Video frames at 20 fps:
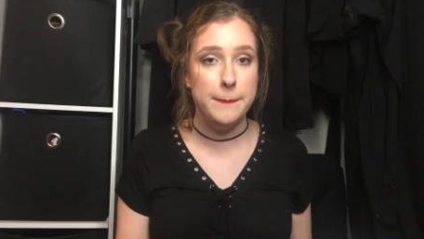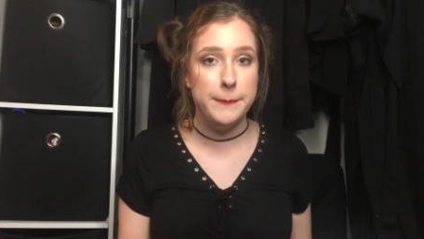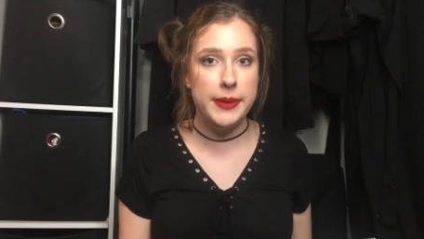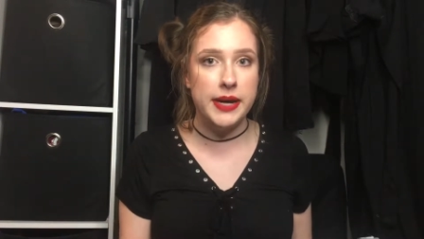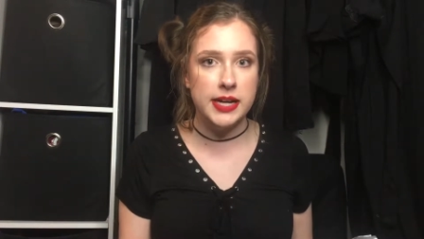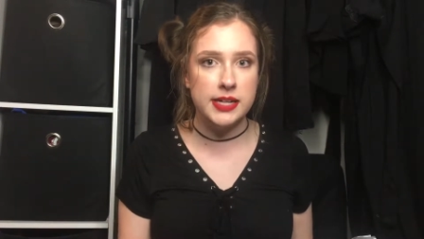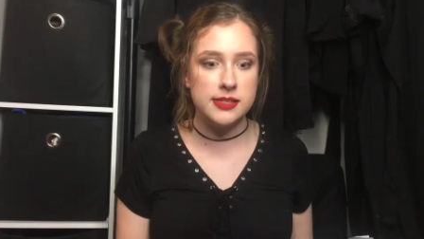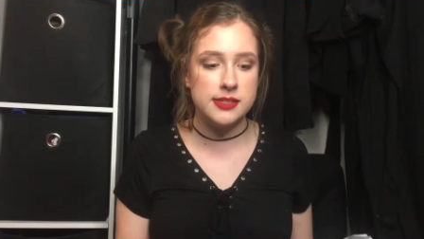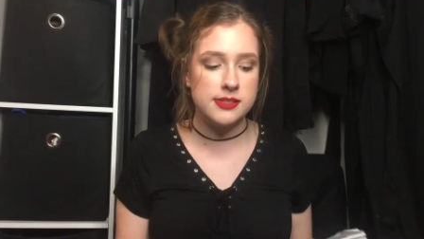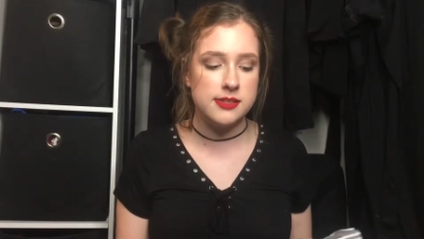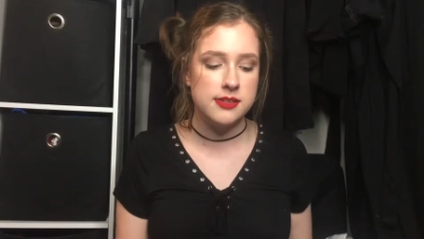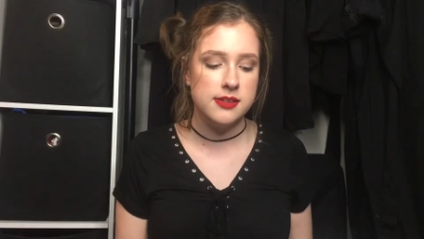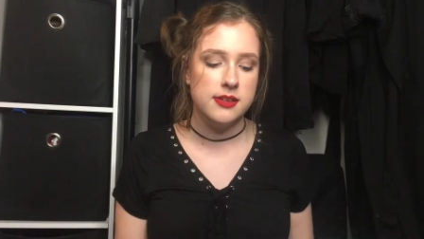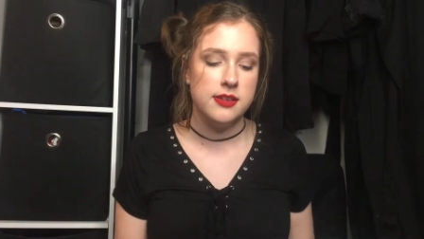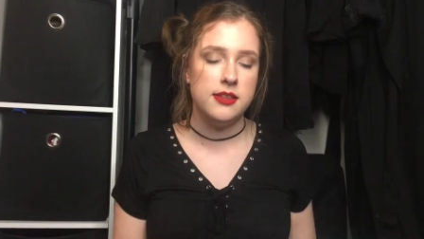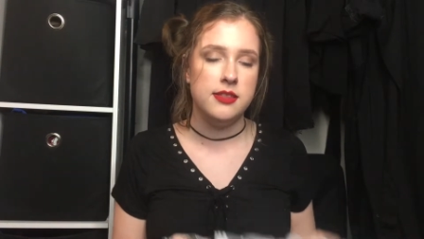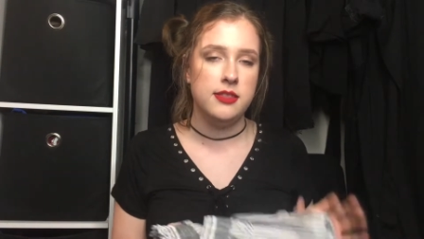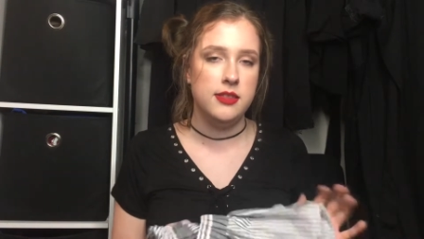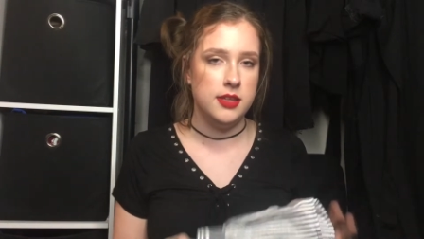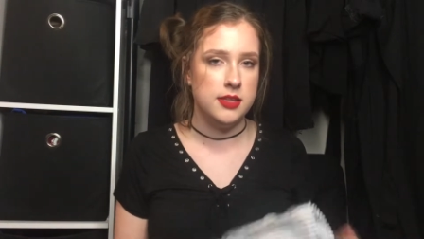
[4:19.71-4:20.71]
but
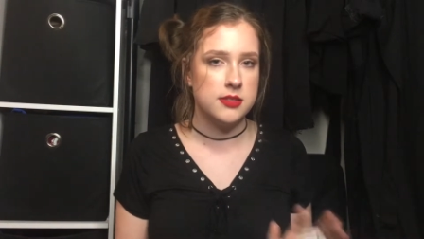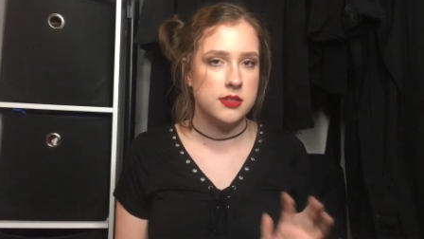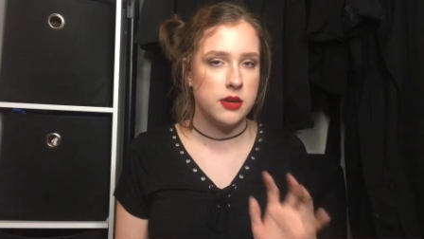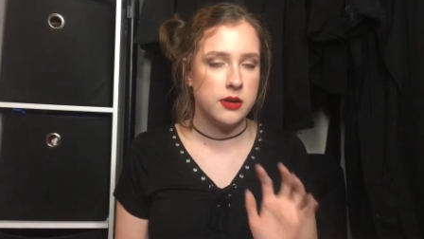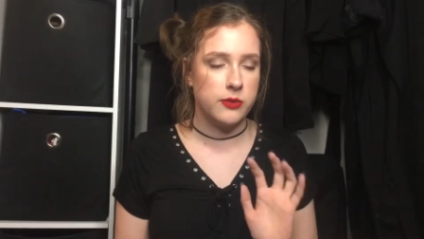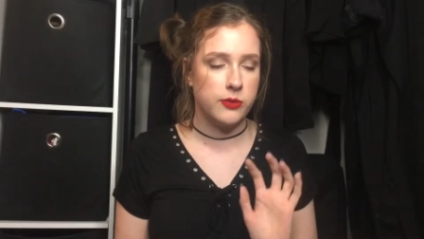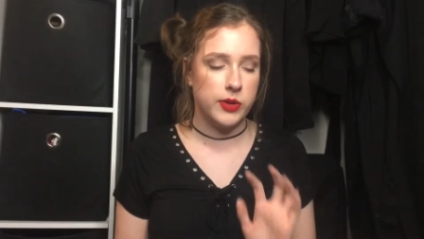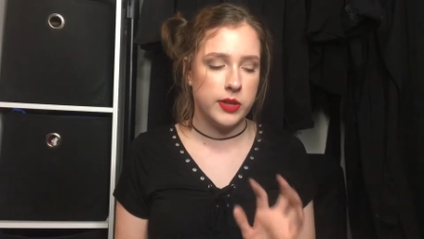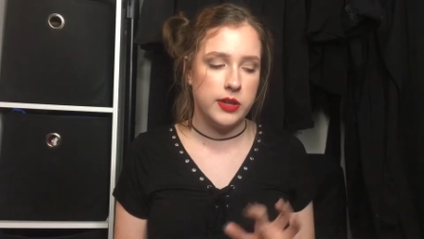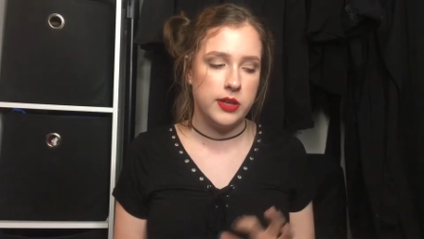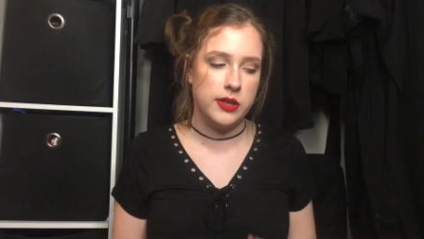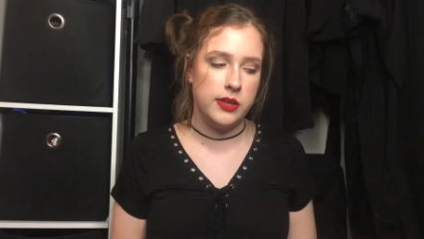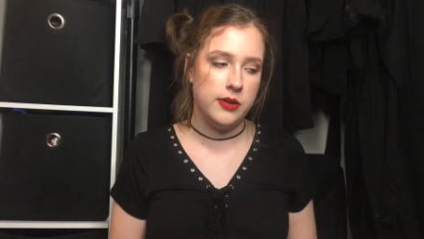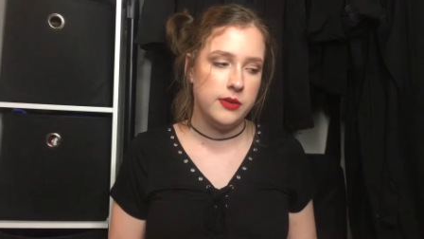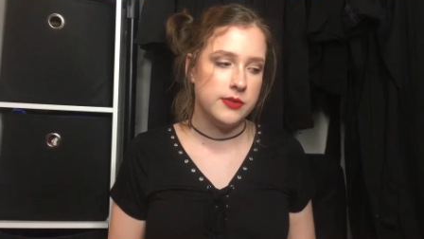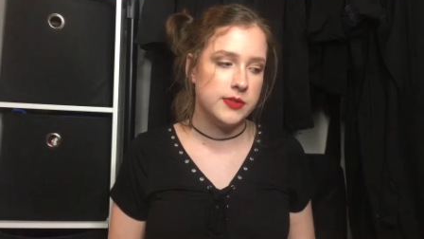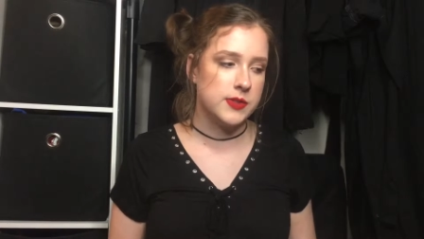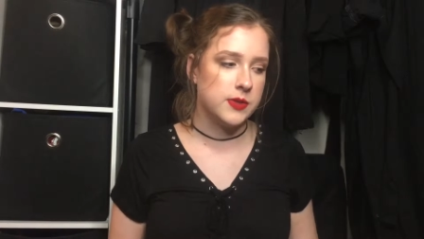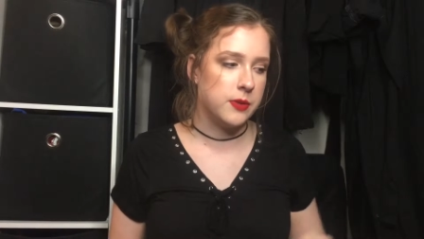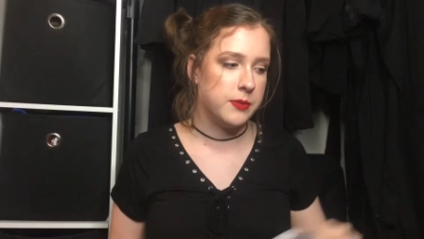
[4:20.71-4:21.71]
these are really
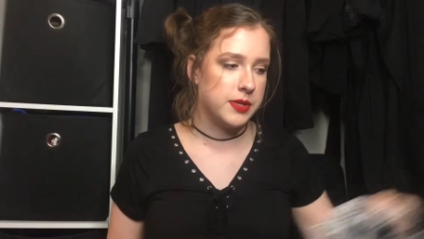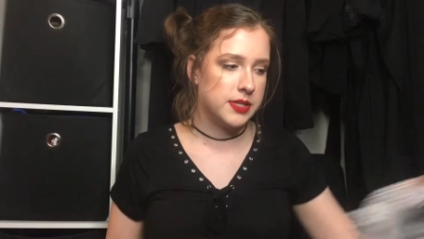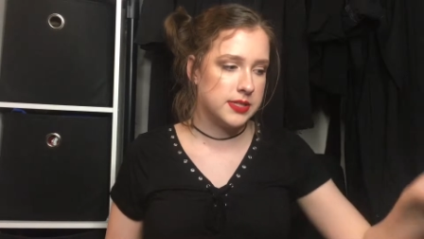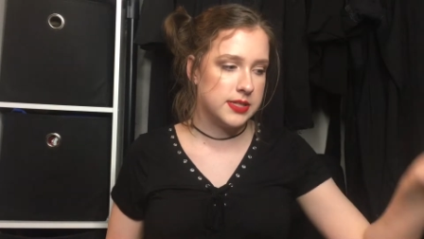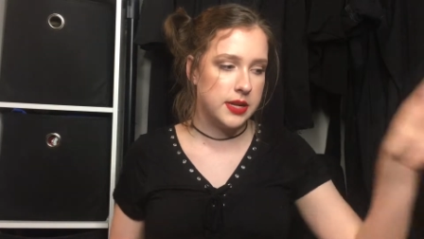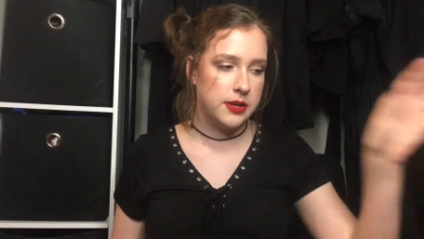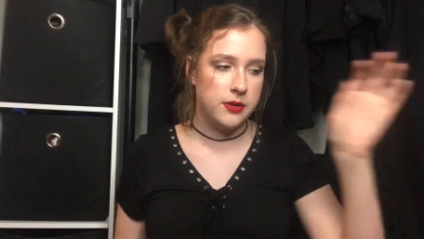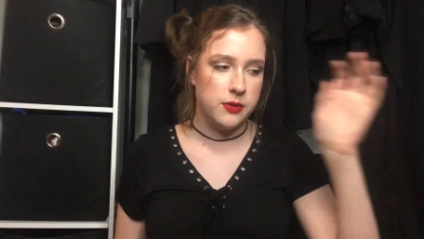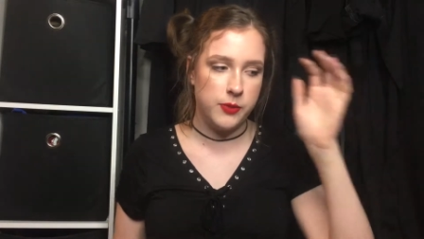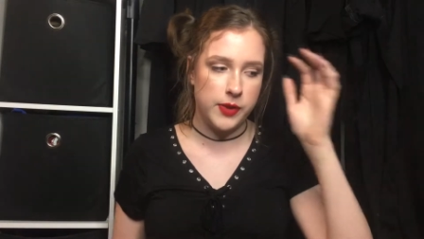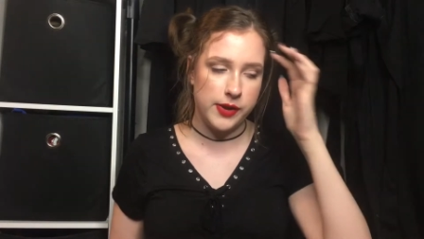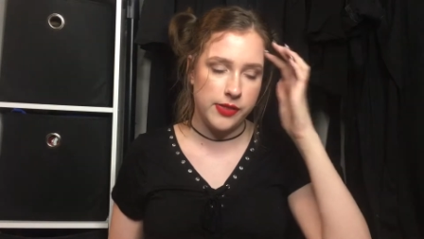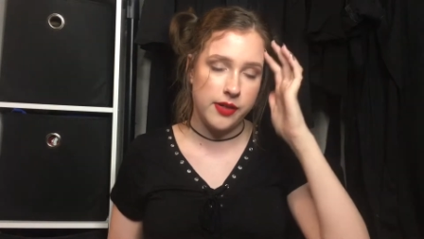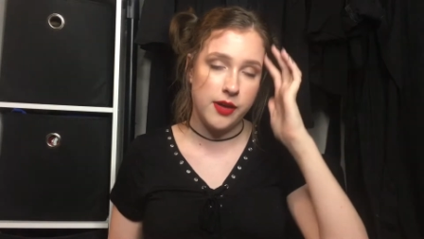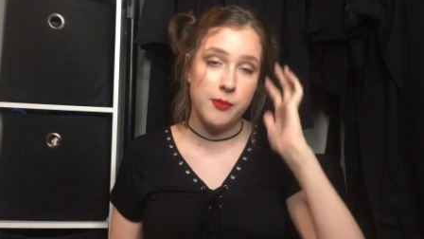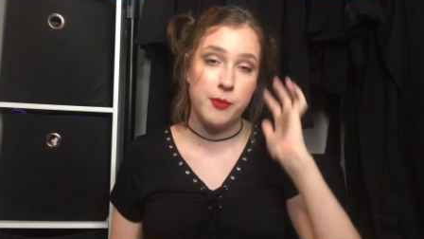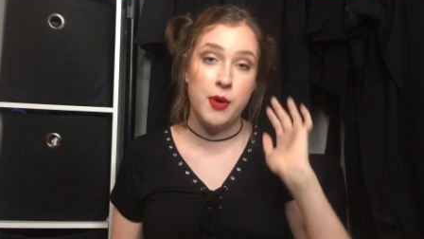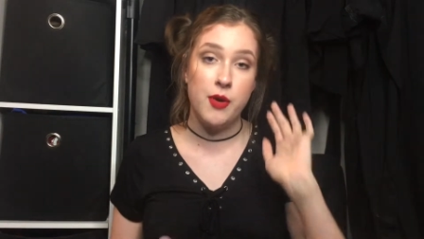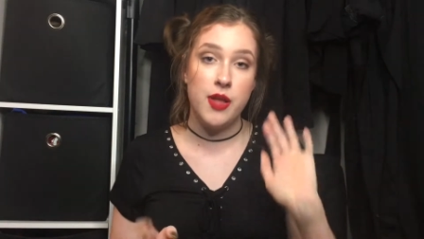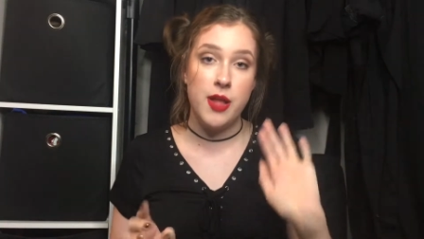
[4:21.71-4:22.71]
cute so I'm excited to wear
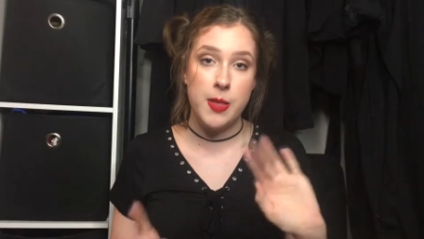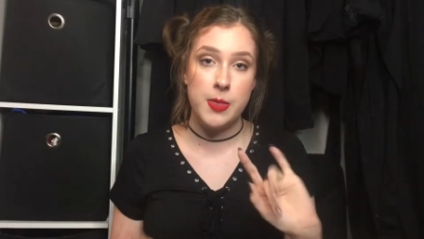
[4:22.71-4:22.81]
them